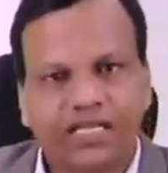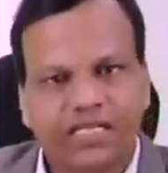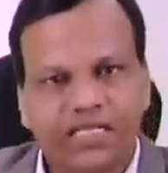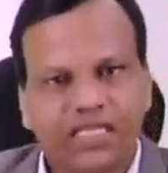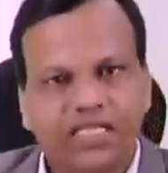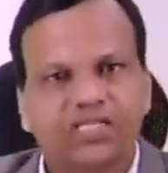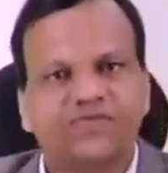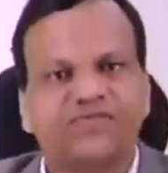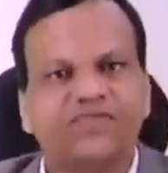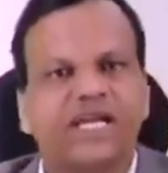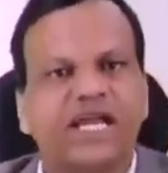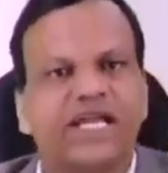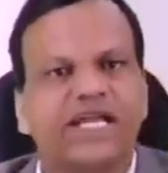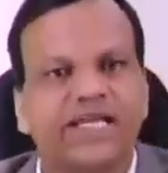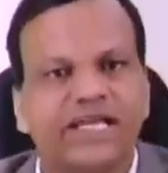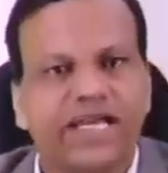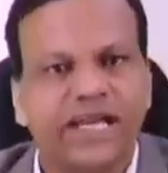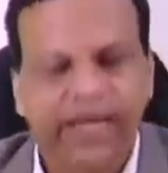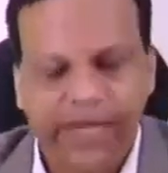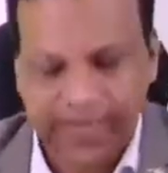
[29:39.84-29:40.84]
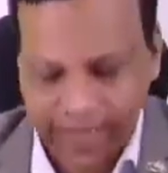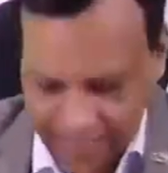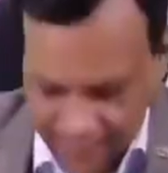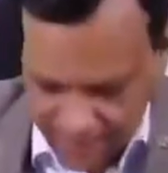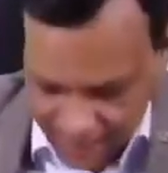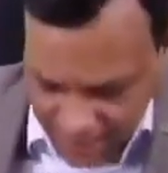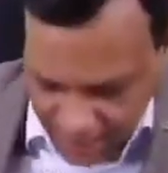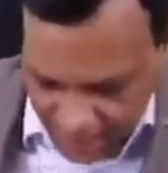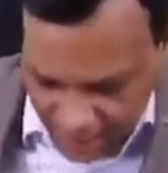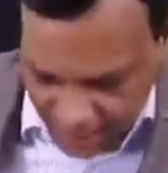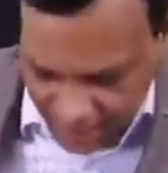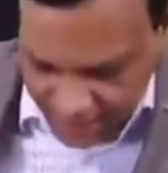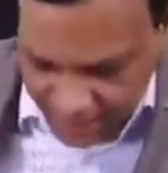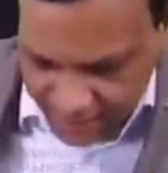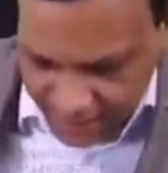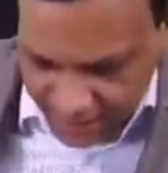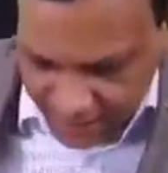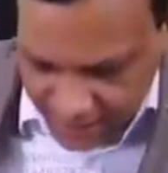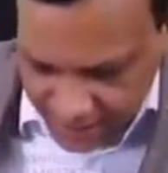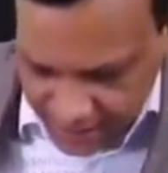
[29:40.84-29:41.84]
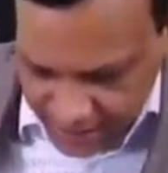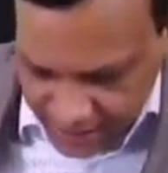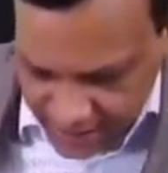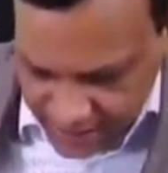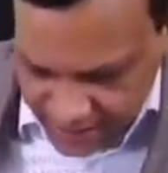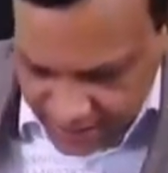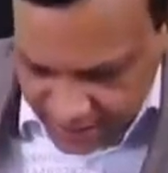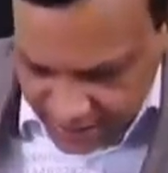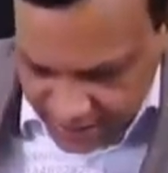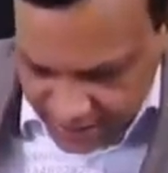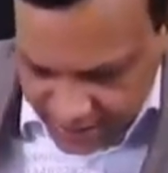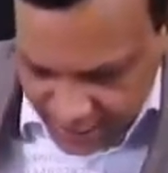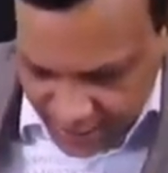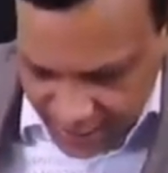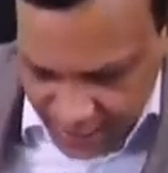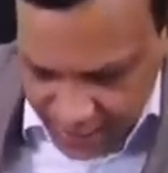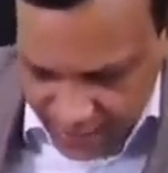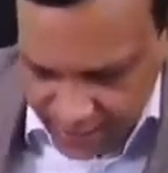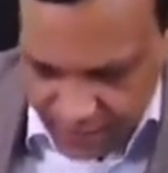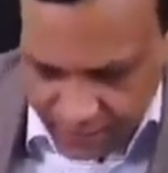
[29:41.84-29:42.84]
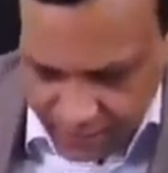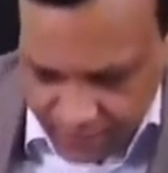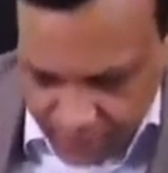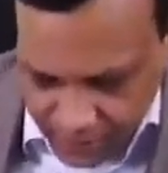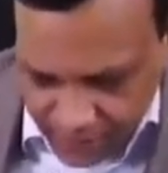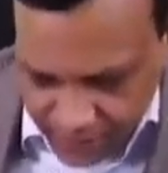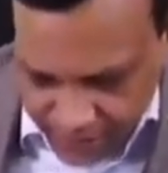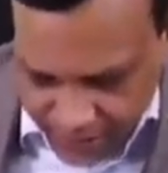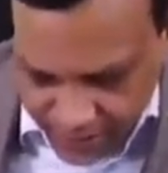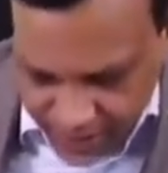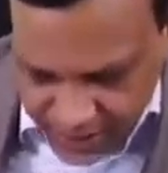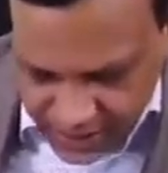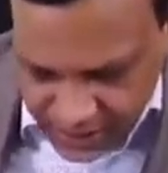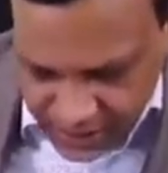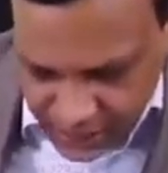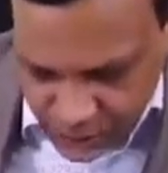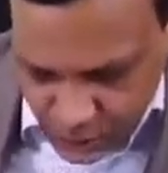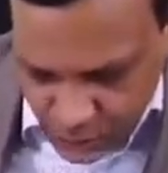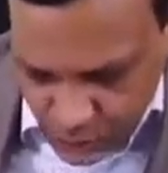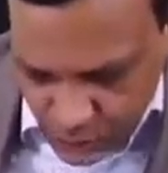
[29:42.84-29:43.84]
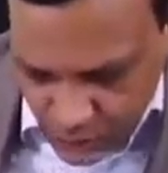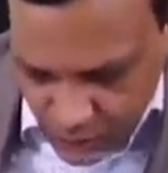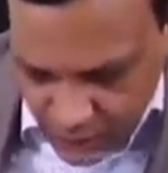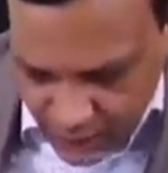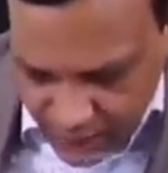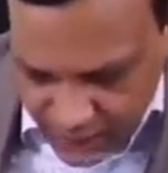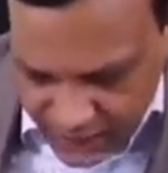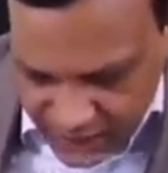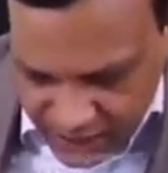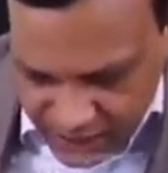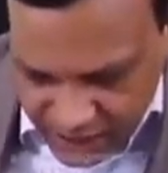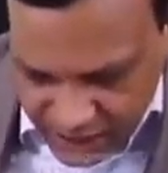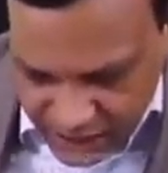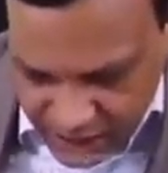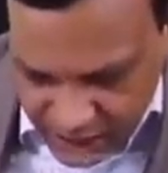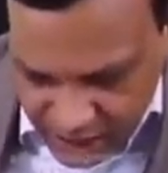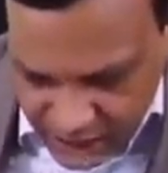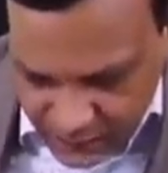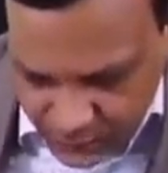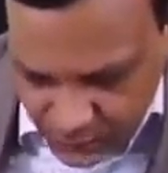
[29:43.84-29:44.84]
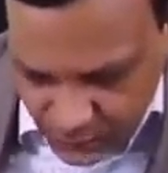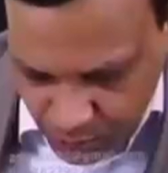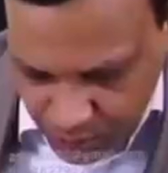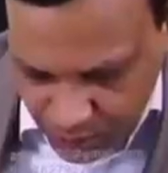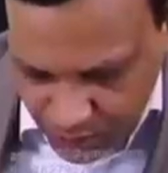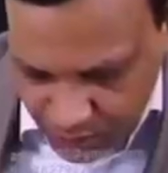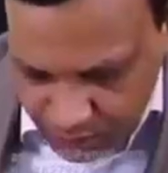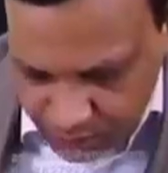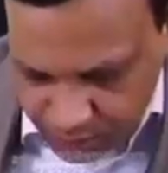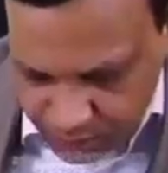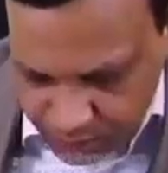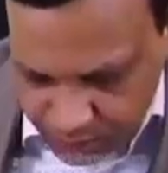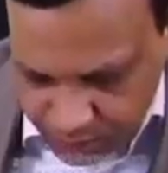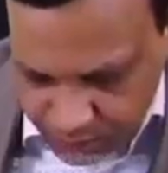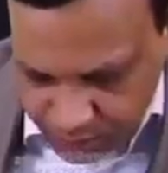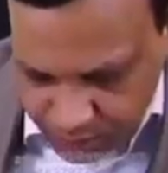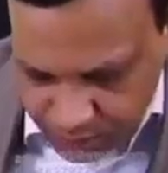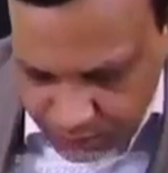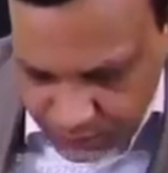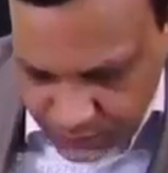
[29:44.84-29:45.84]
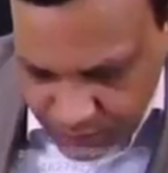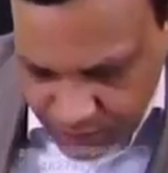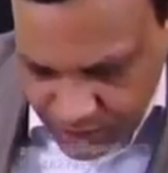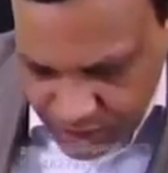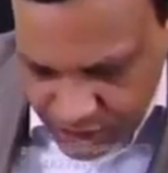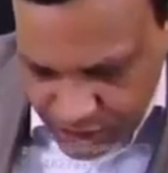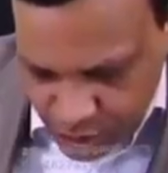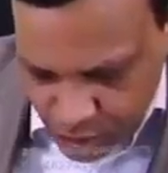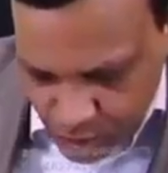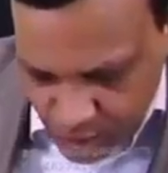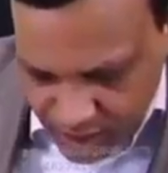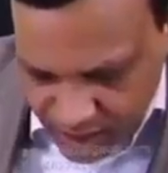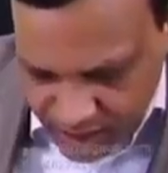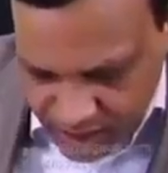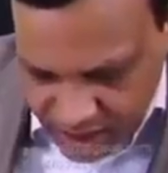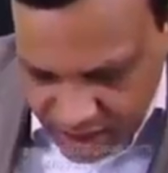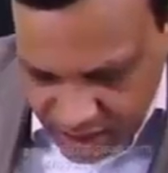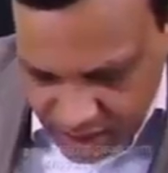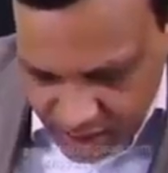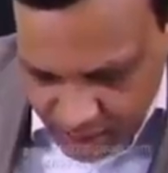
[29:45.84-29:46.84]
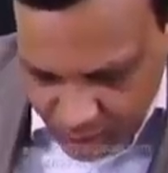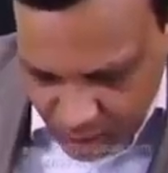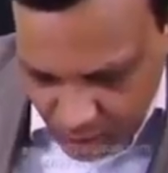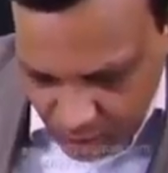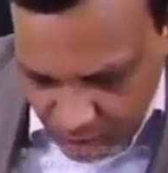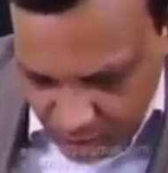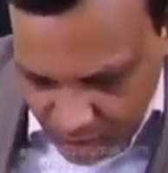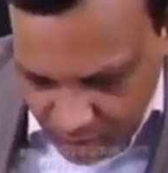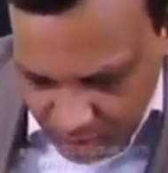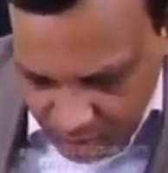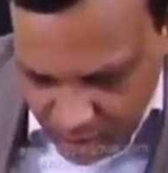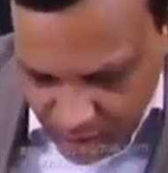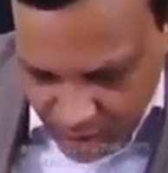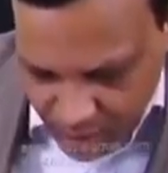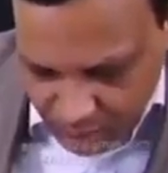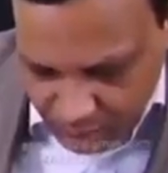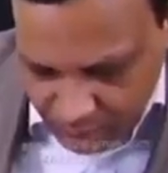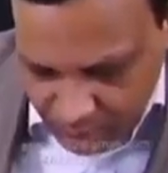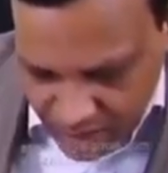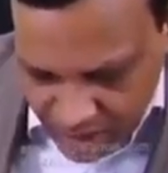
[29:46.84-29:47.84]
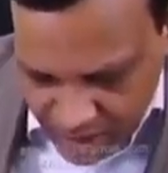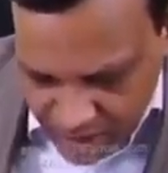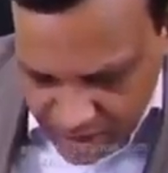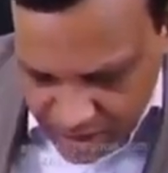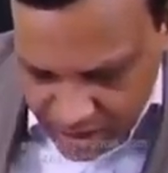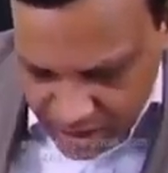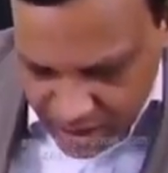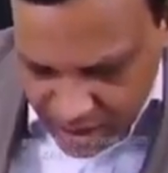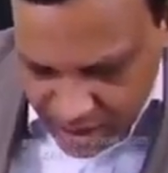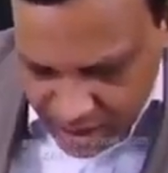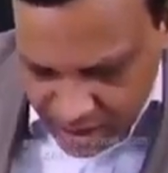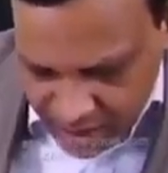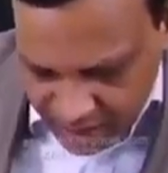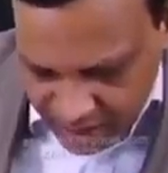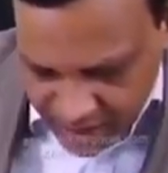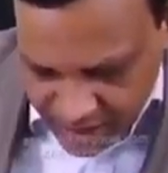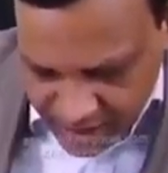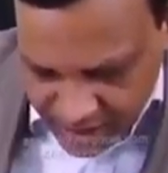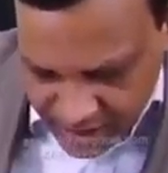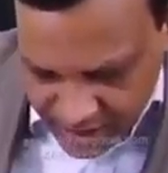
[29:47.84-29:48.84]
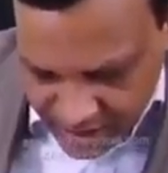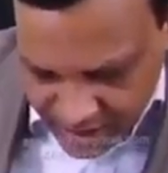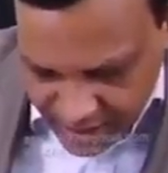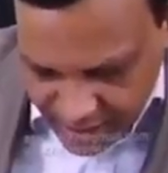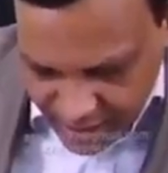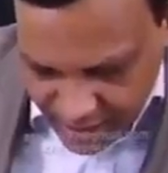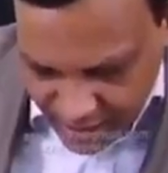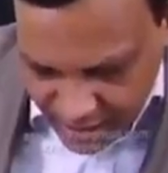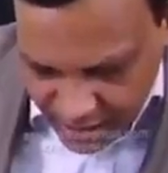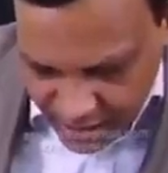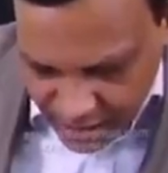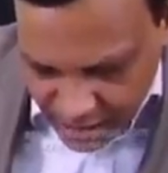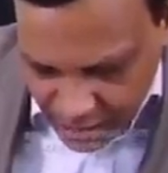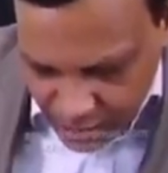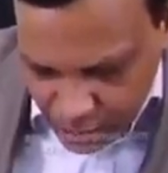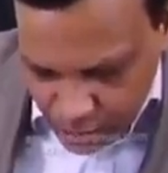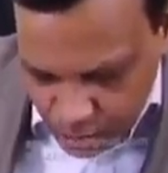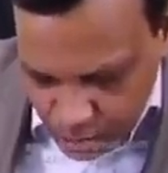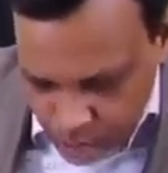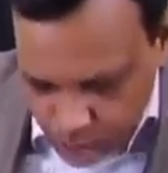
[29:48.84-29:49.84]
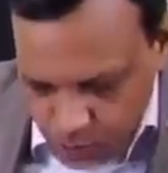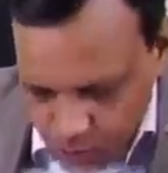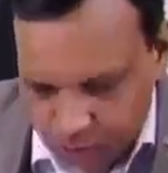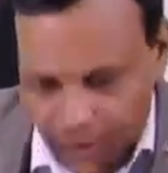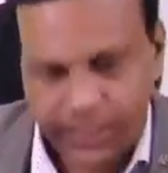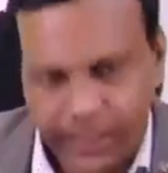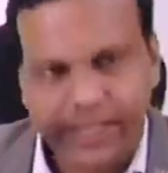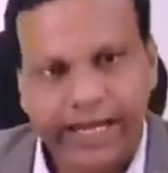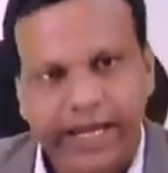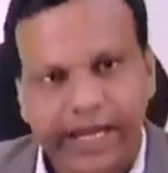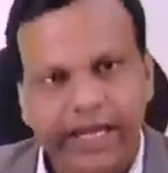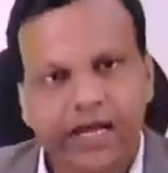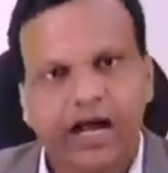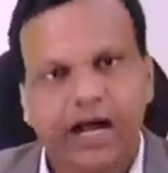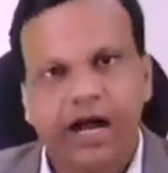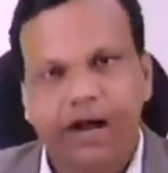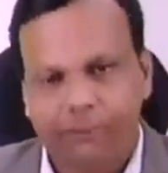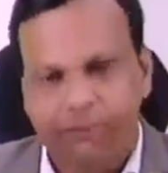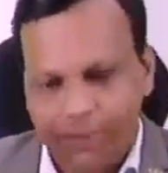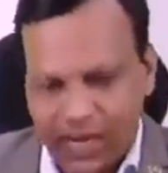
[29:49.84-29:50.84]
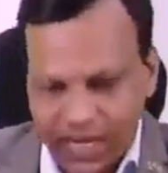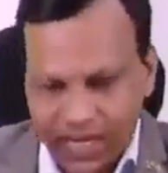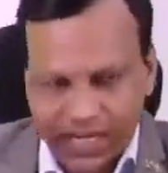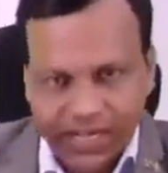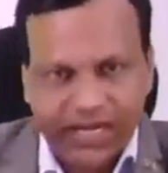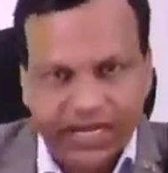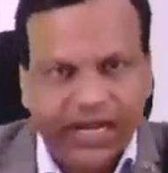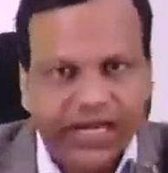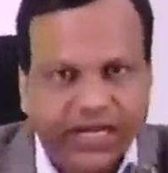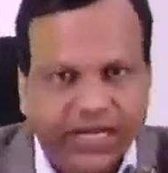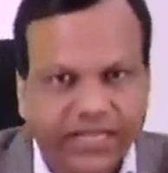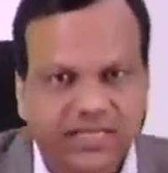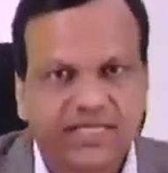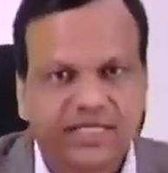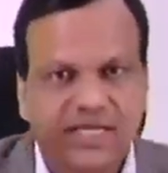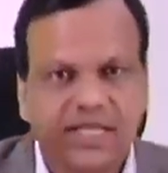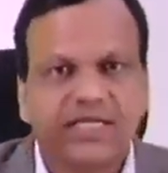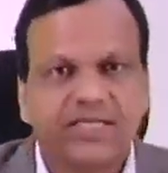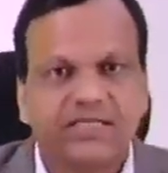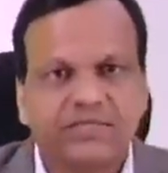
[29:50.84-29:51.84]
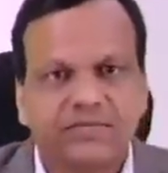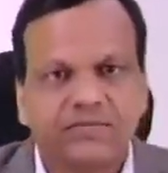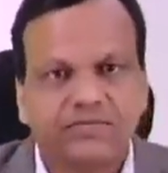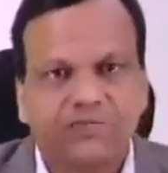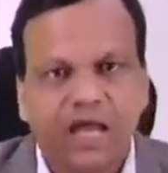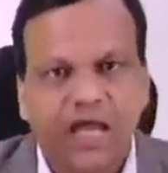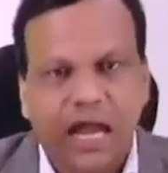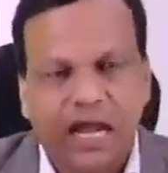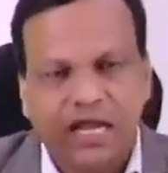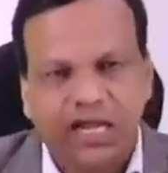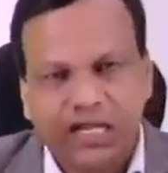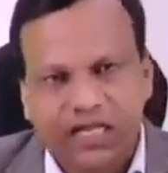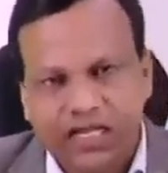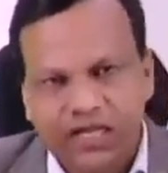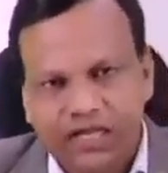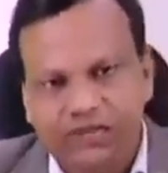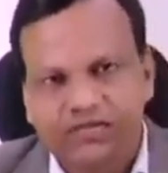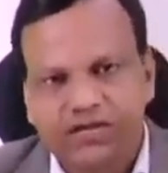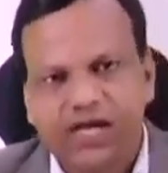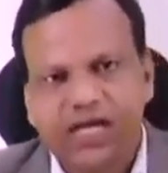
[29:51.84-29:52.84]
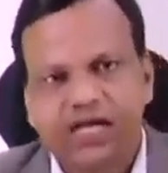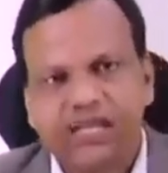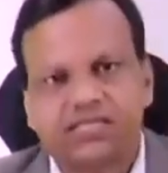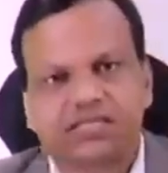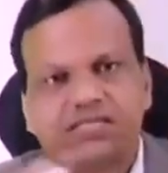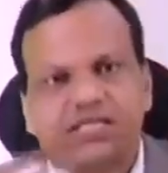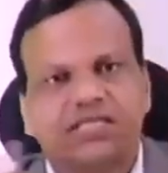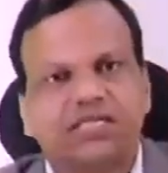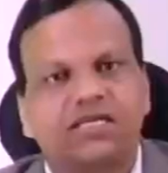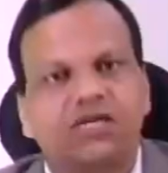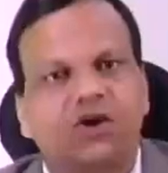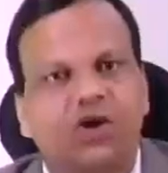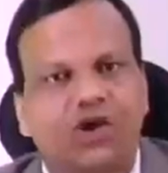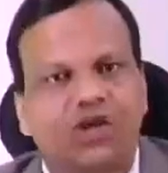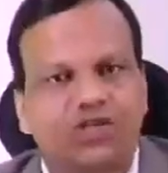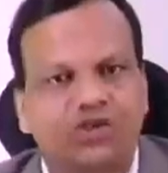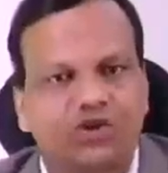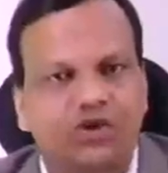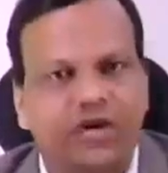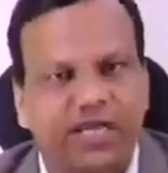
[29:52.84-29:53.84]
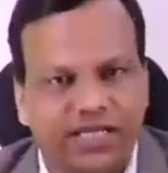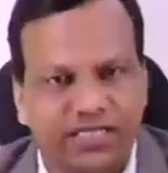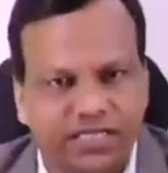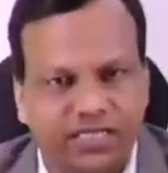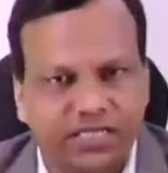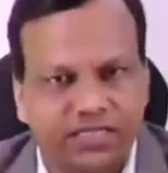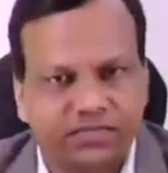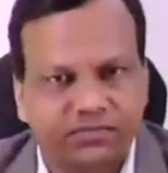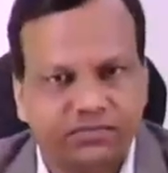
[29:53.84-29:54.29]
these VLDL and LDL, they say that let's do an exchange program. Let's do an exchange program means they will say that you take up our triglycerides and give us the cholesterol ester.